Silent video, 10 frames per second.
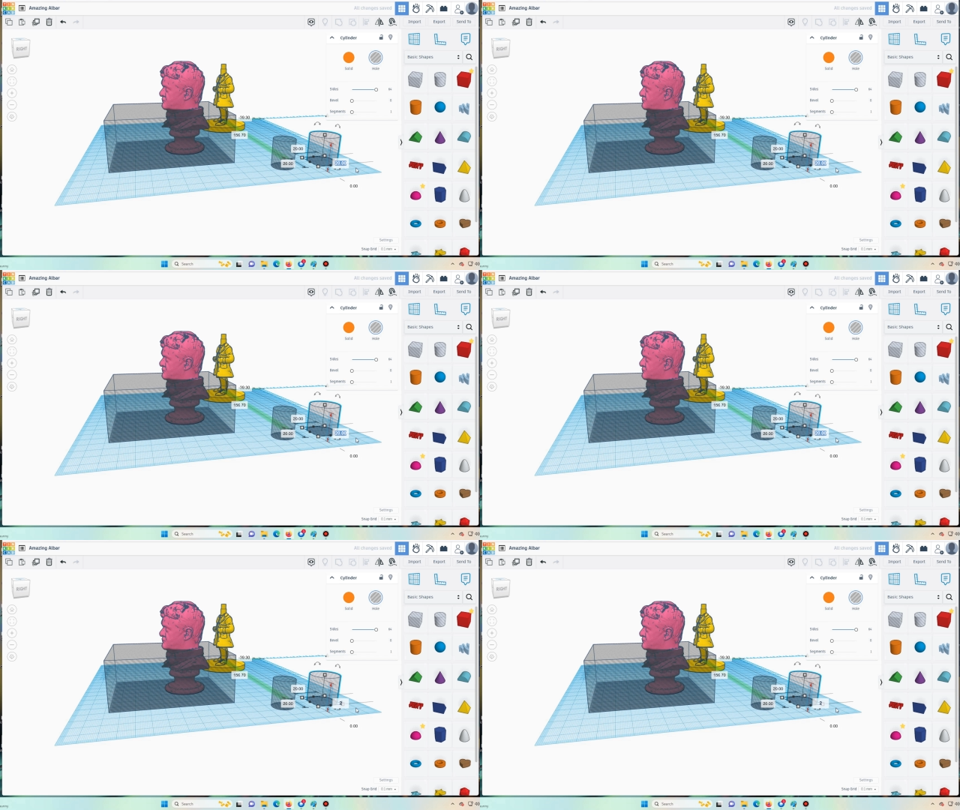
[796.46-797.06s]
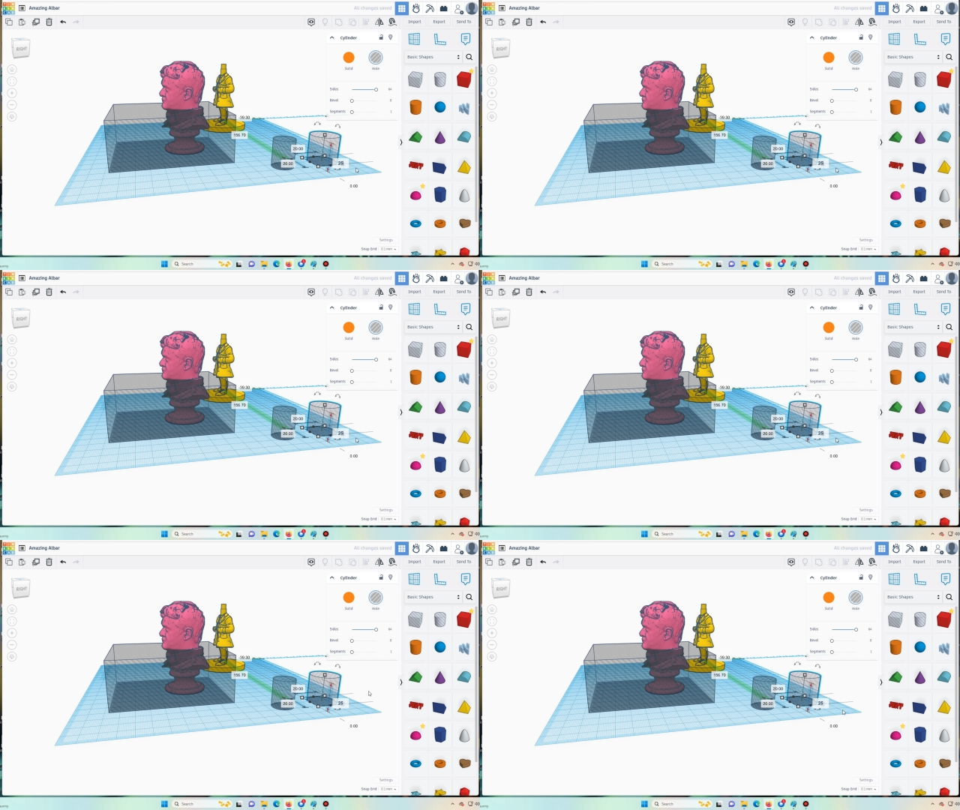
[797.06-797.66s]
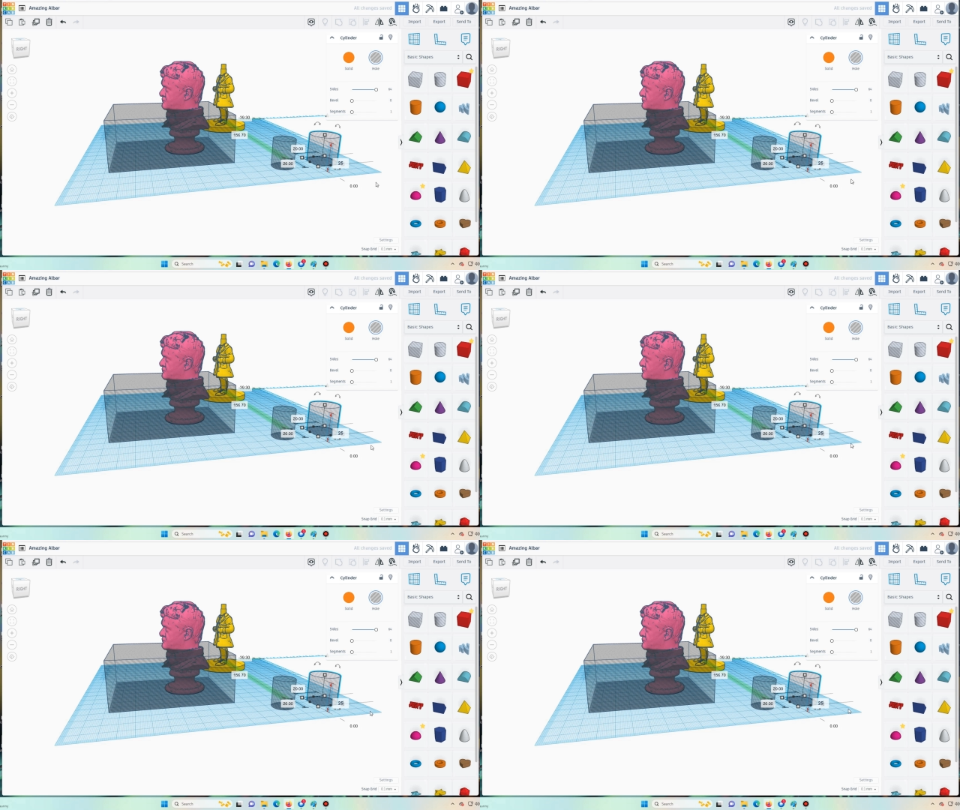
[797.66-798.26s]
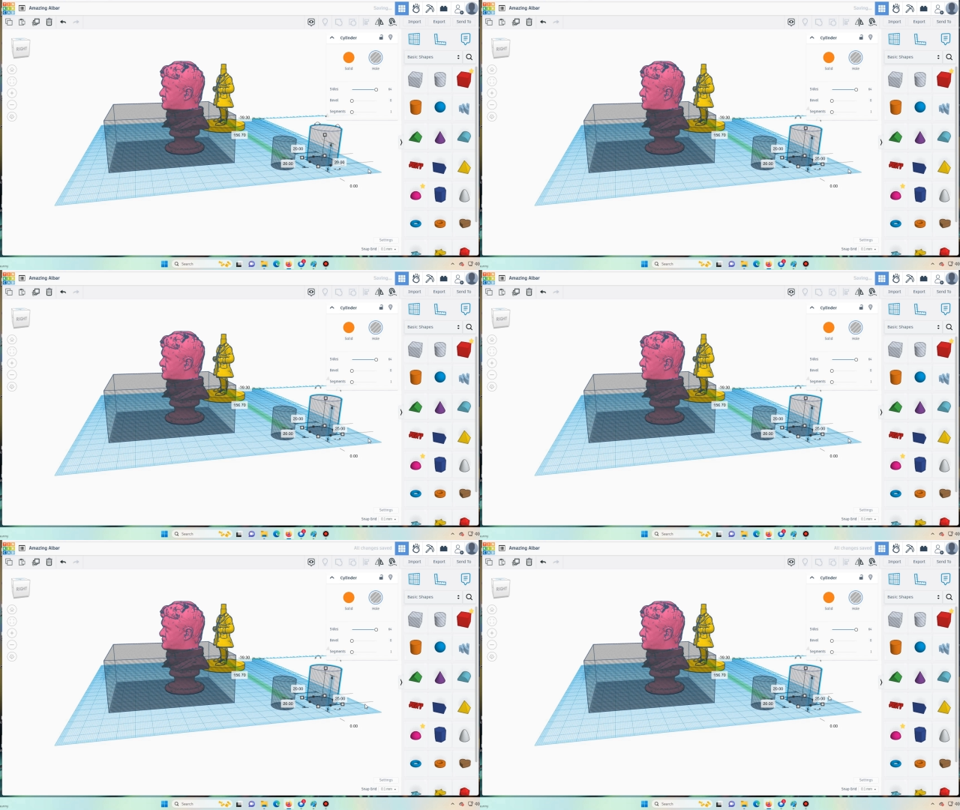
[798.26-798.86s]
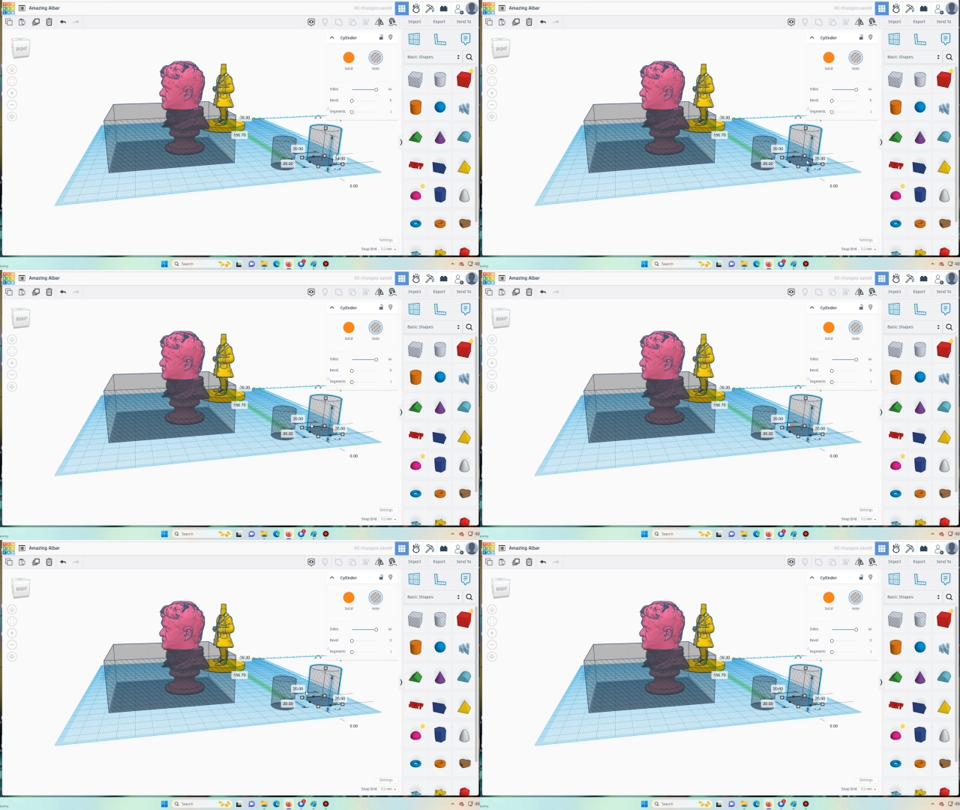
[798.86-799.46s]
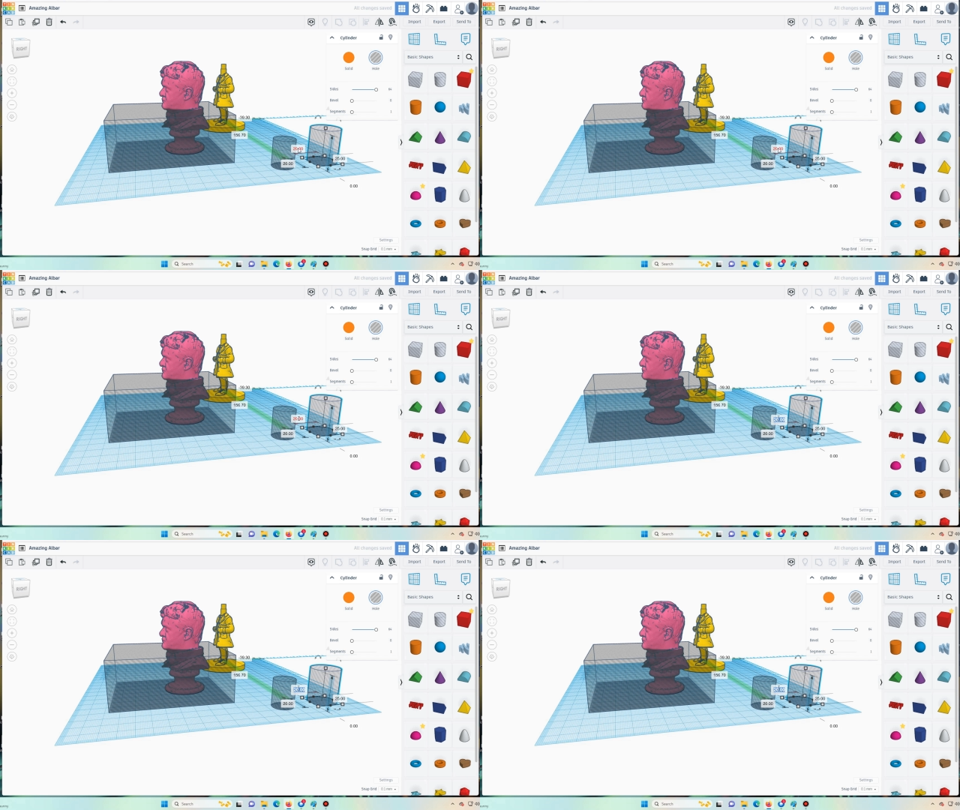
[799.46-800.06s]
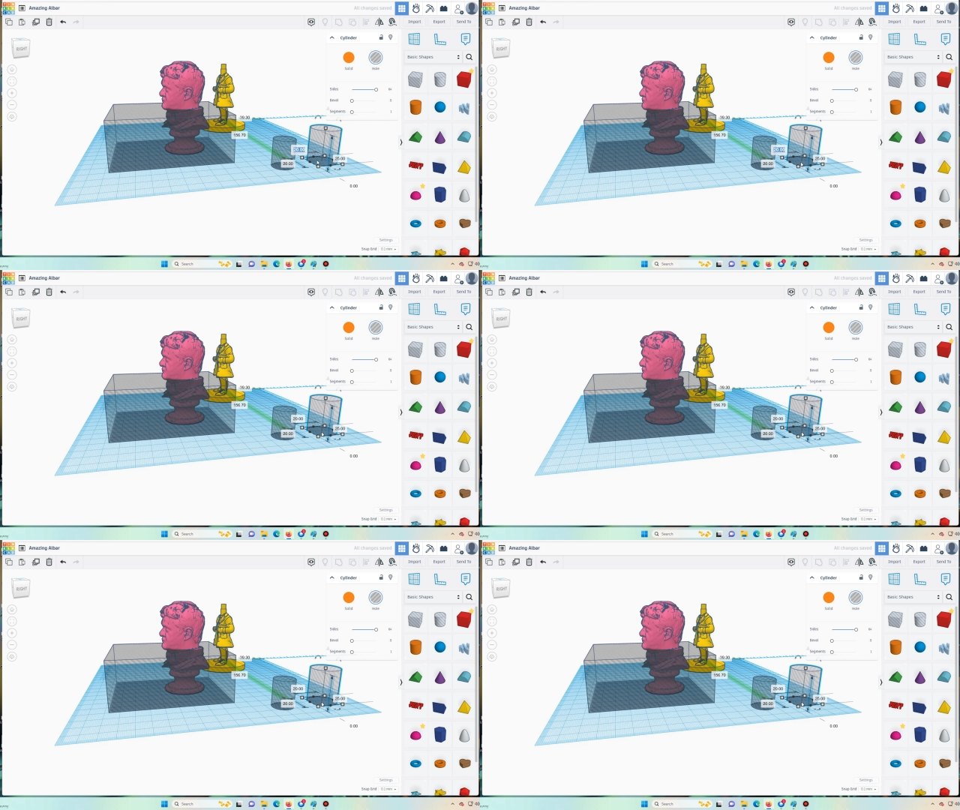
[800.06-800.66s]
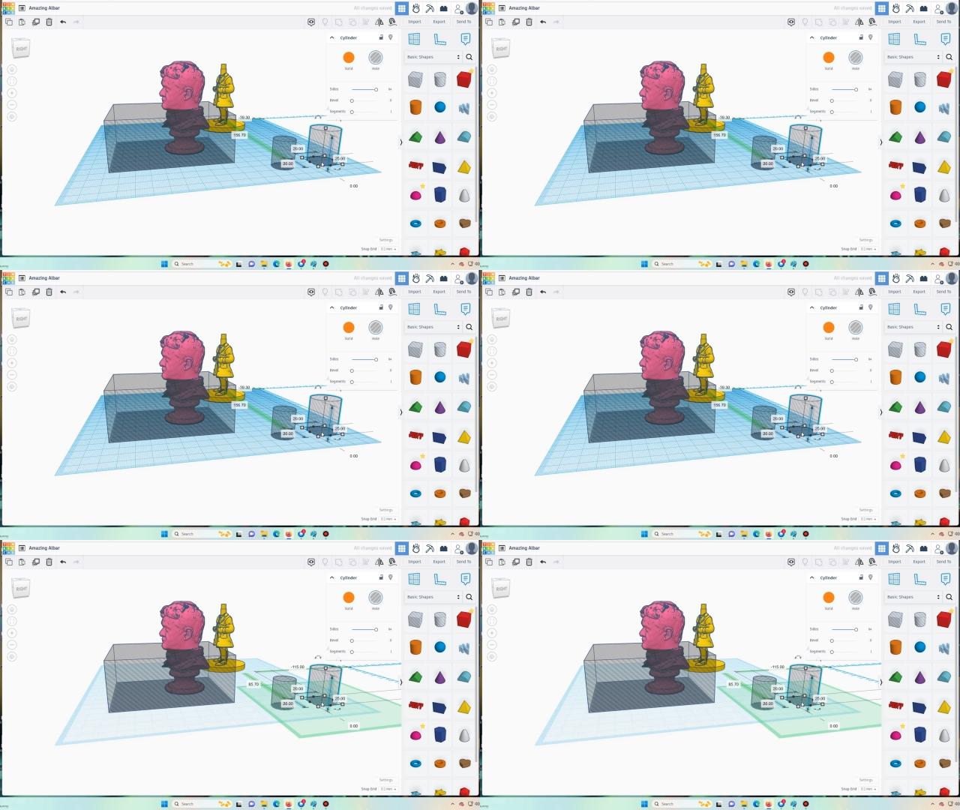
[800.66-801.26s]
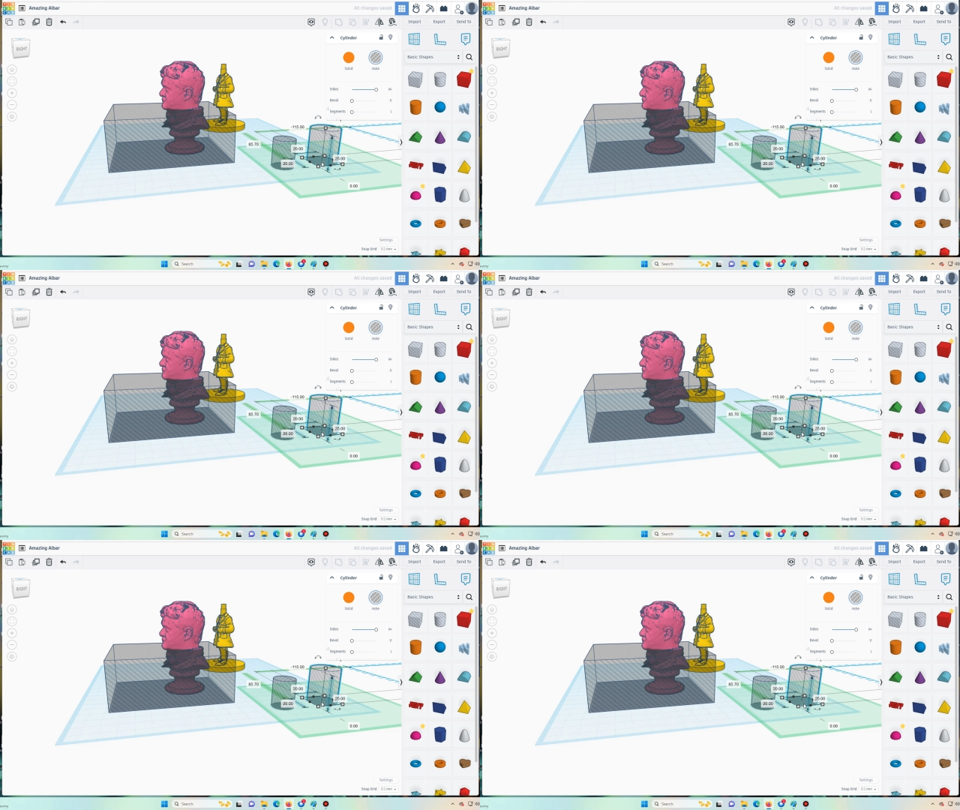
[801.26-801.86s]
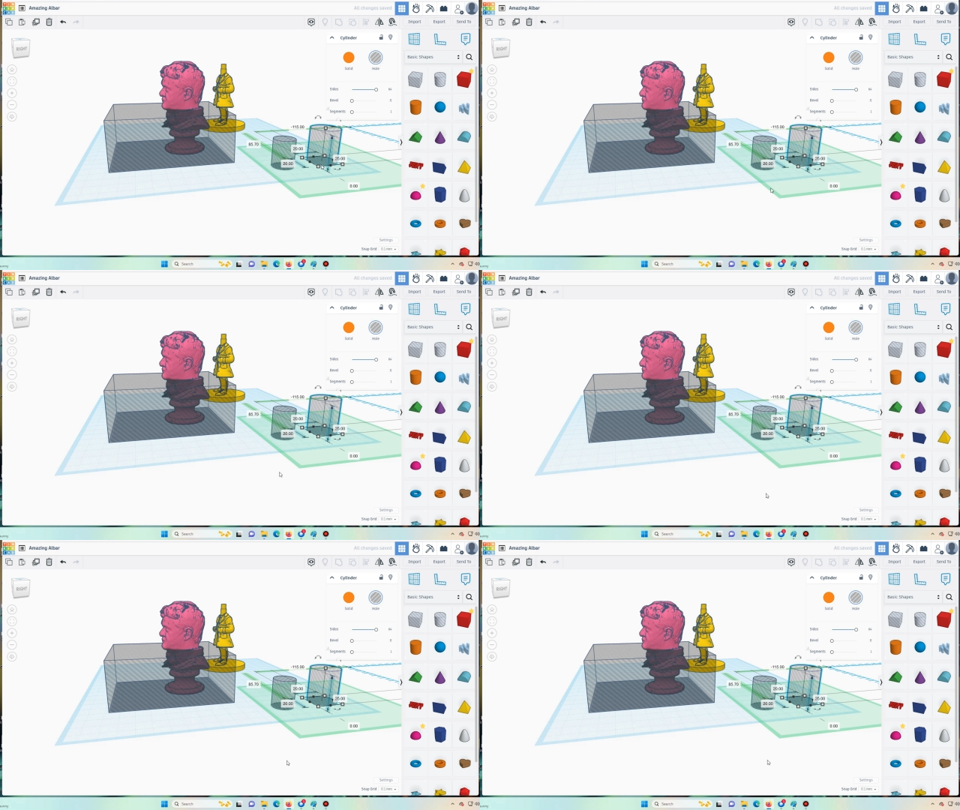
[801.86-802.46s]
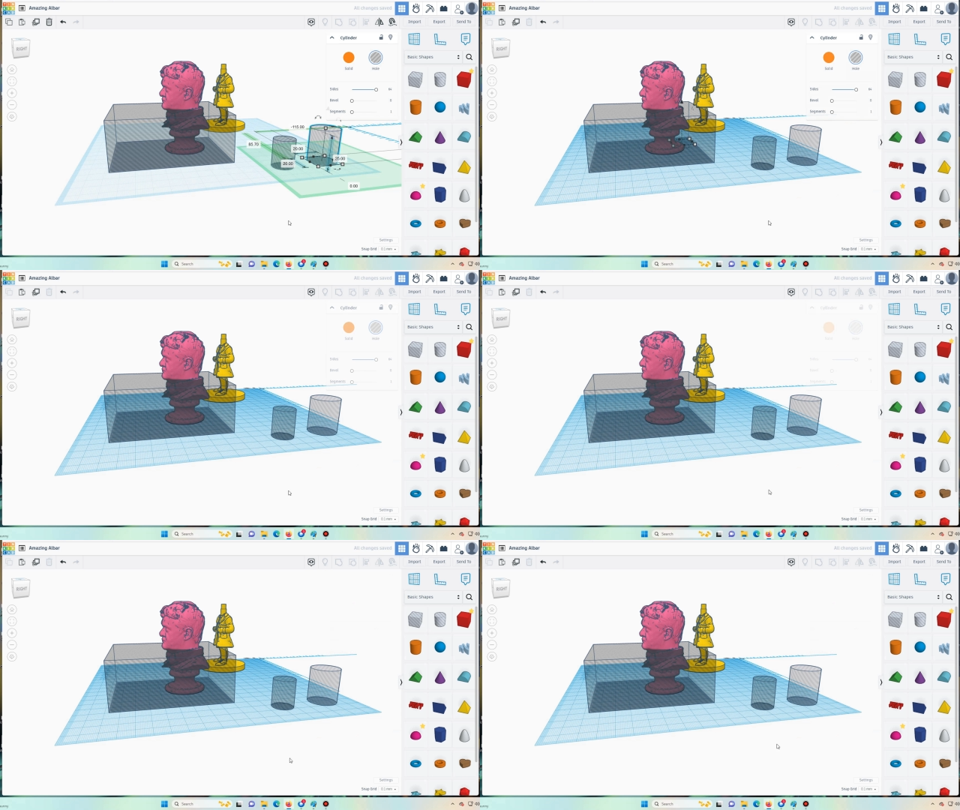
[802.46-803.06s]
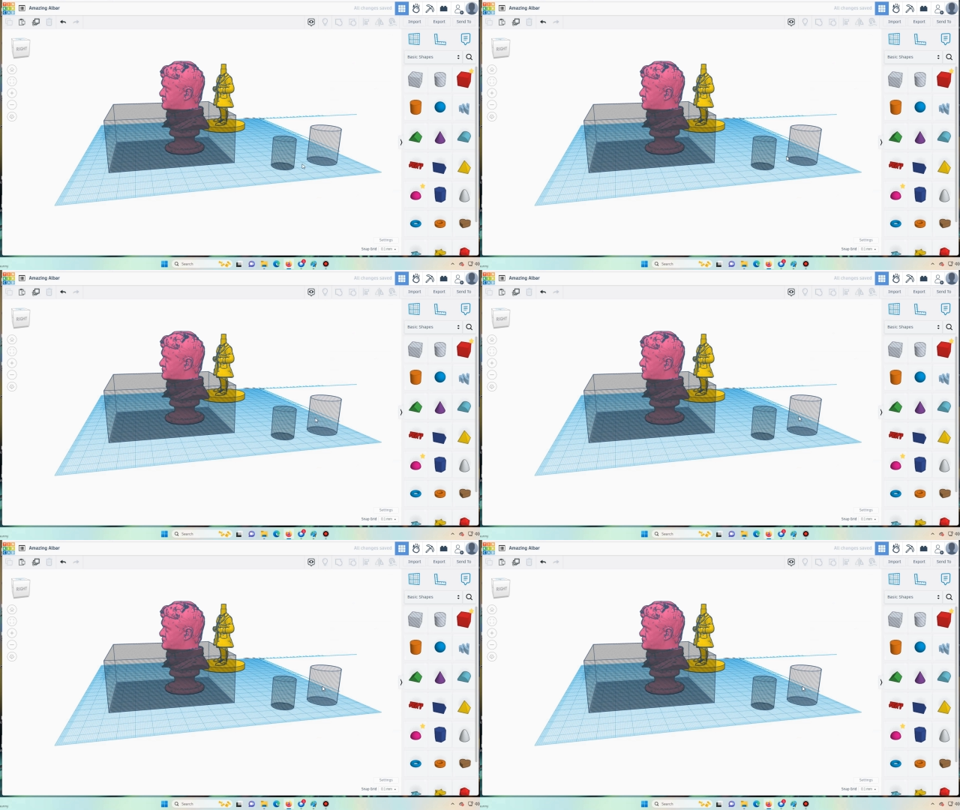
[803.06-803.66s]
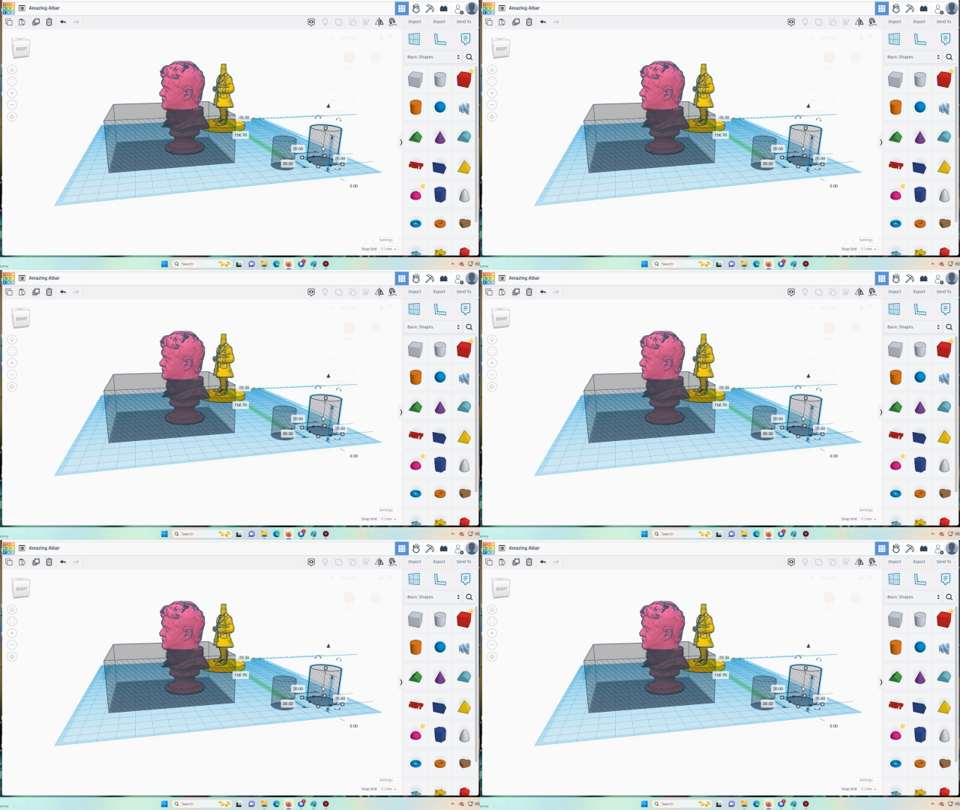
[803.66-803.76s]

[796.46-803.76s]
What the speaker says: [unreadable: no face in view]